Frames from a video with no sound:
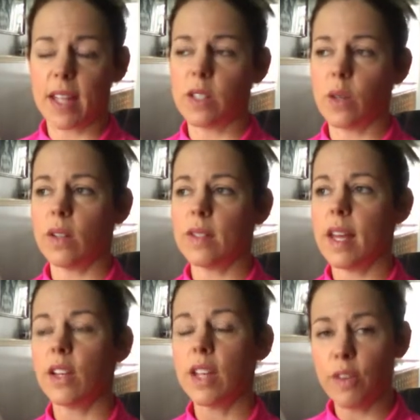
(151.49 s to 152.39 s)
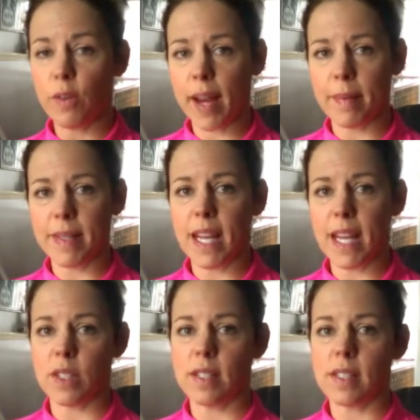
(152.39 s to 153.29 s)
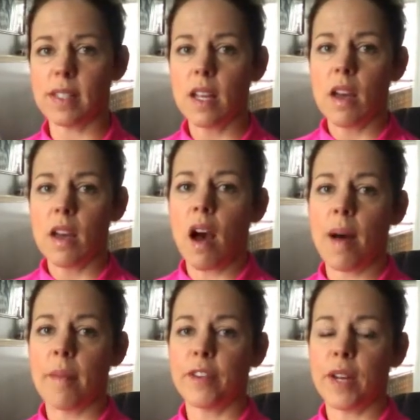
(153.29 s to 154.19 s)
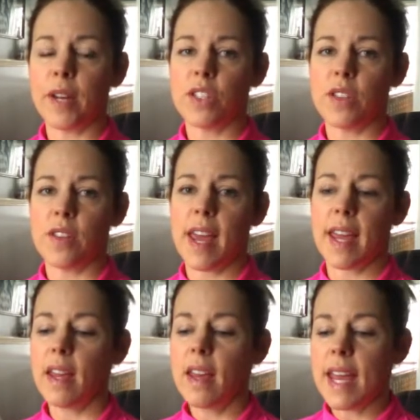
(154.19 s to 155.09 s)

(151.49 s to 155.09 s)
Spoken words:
So it'll give you recommendations for each thing.